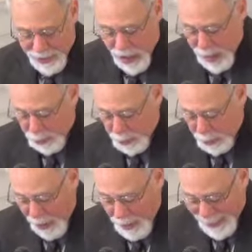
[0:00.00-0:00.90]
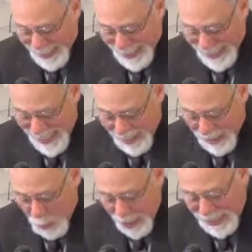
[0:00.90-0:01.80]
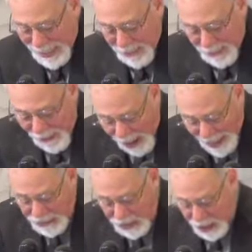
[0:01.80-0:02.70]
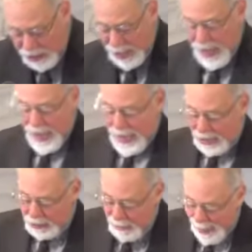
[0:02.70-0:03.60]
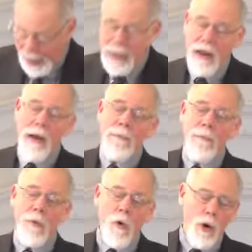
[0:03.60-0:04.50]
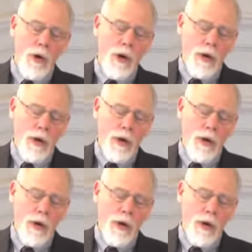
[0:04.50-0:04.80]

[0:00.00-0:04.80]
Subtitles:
Jobs would probably contend that what defines us is made up more